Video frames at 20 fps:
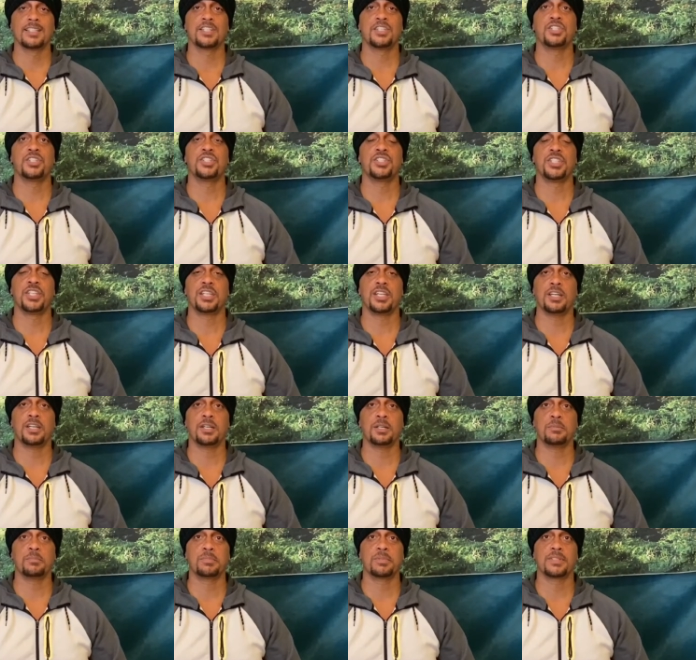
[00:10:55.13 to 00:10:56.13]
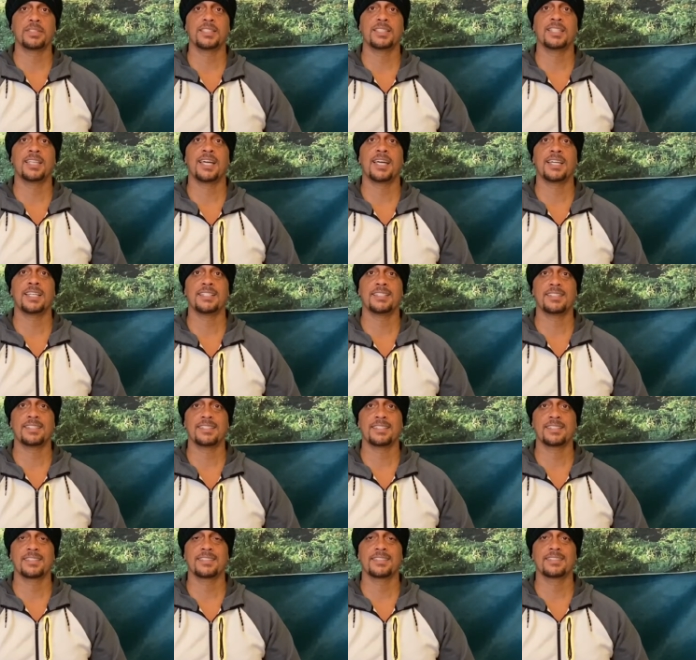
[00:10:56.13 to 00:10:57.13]
and sit up
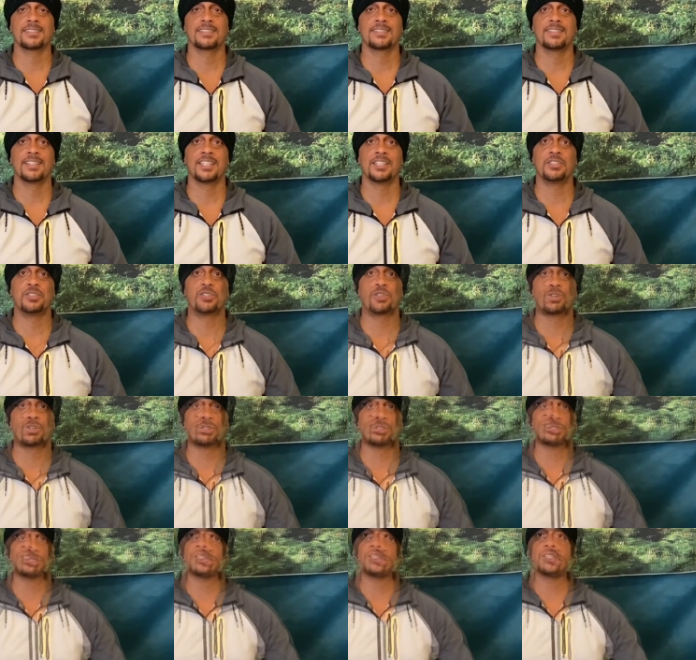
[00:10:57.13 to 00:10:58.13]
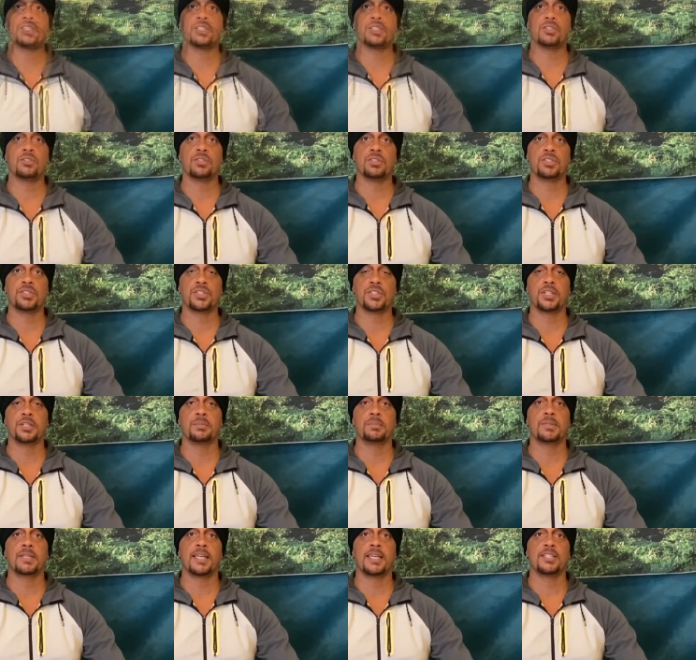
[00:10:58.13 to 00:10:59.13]
nice and tall. As you continue to sit
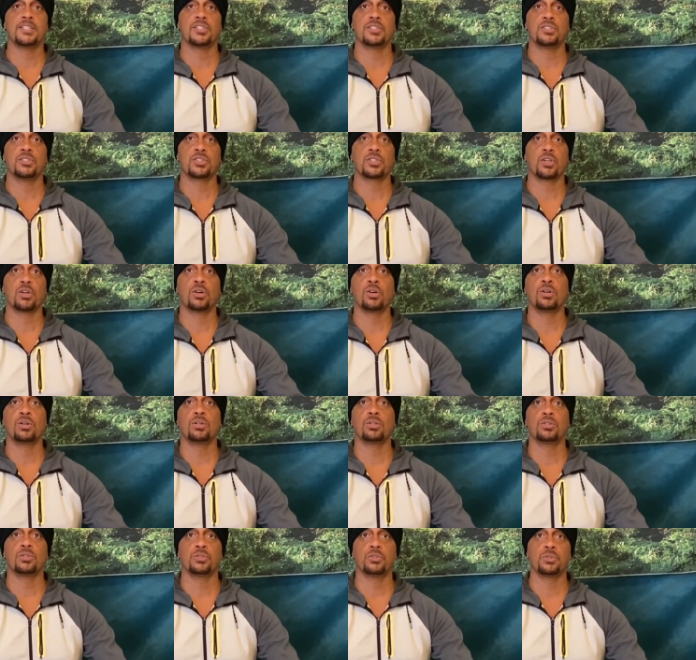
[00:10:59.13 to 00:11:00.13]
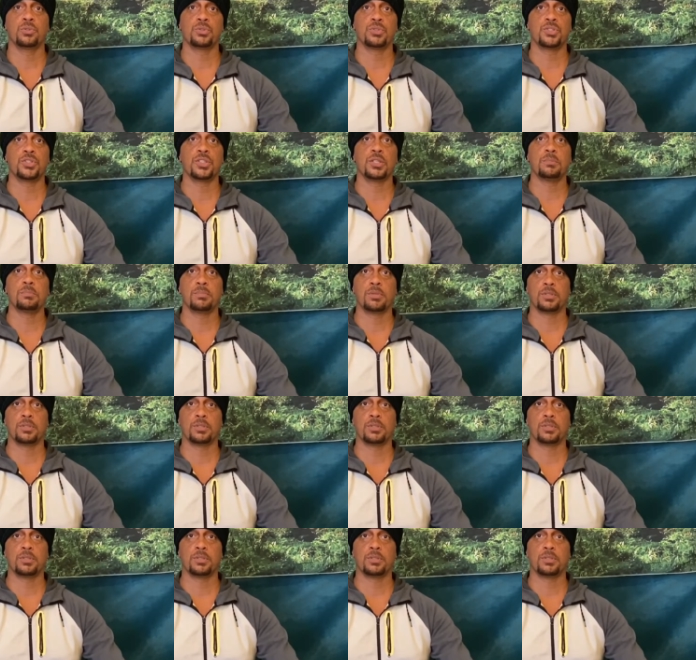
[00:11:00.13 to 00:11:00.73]
up nice and tall on those sit